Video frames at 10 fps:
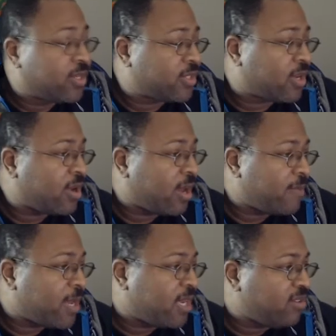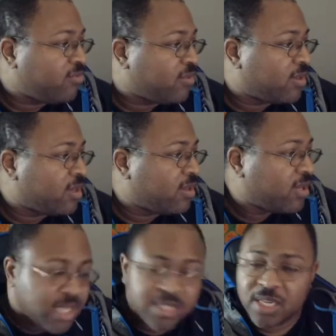So, I mean,
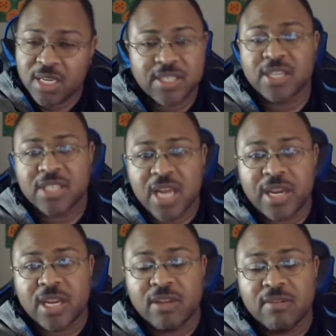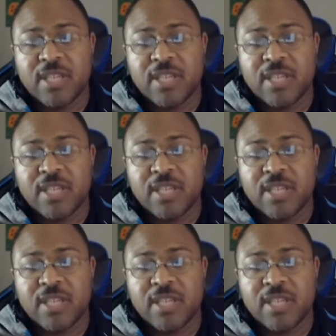it's exciting.